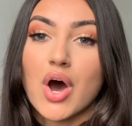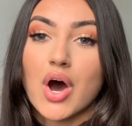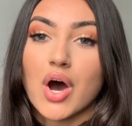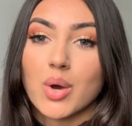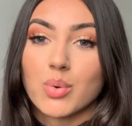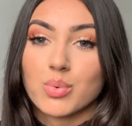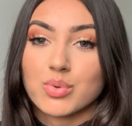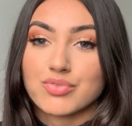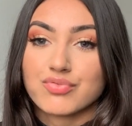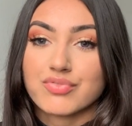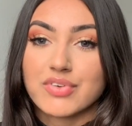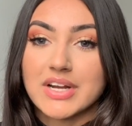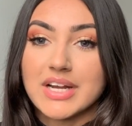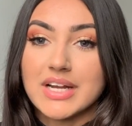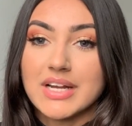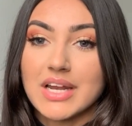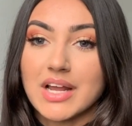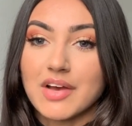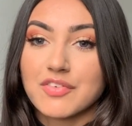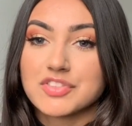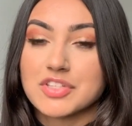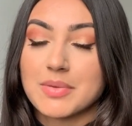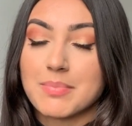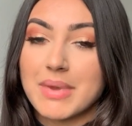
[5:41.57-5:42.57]
I would really
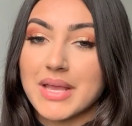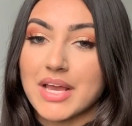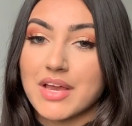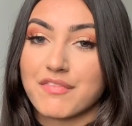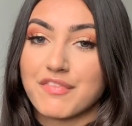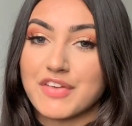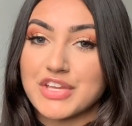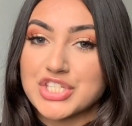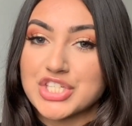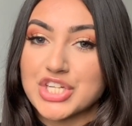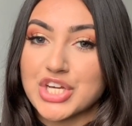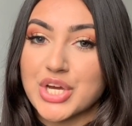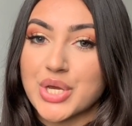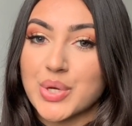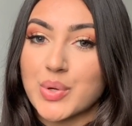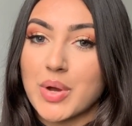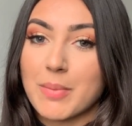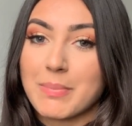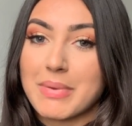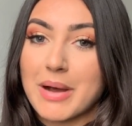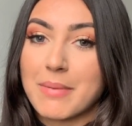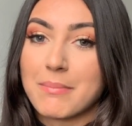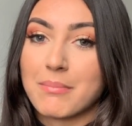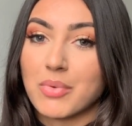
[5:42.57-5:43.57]
love to make a video
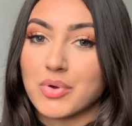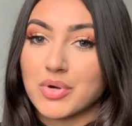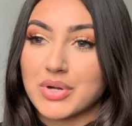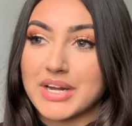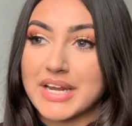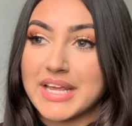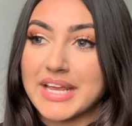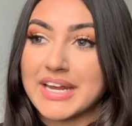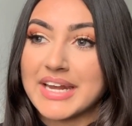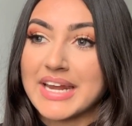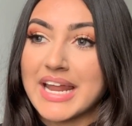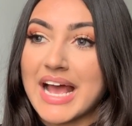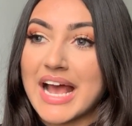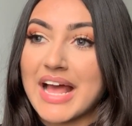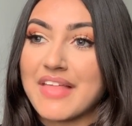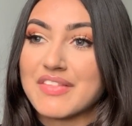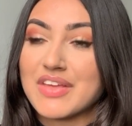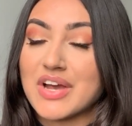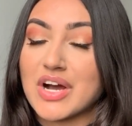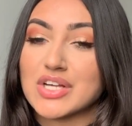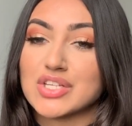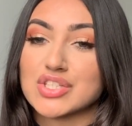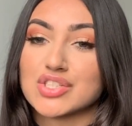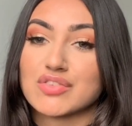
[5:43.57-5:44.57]
about modelling, and
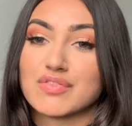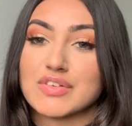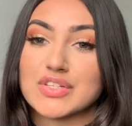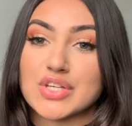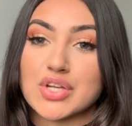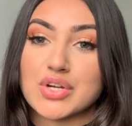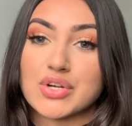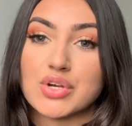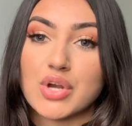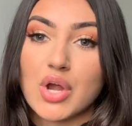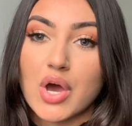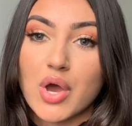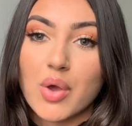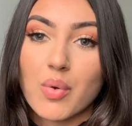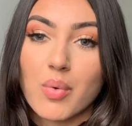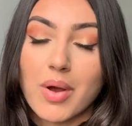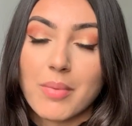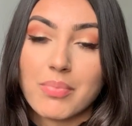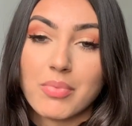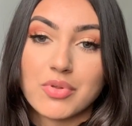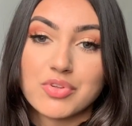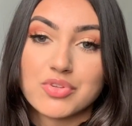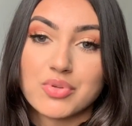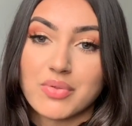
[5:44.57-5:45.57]
the answer is no,
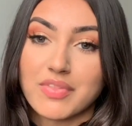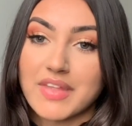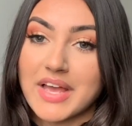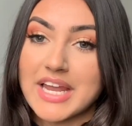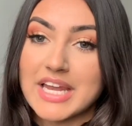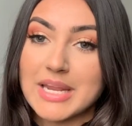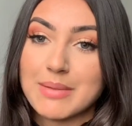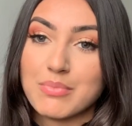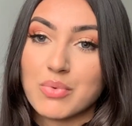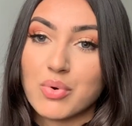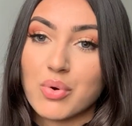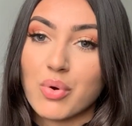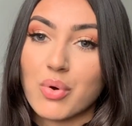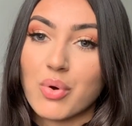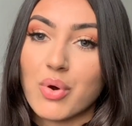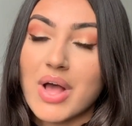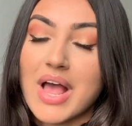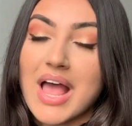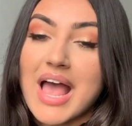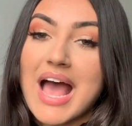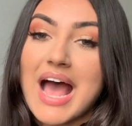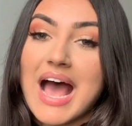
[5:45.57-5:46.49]
I'm not doing that anymore.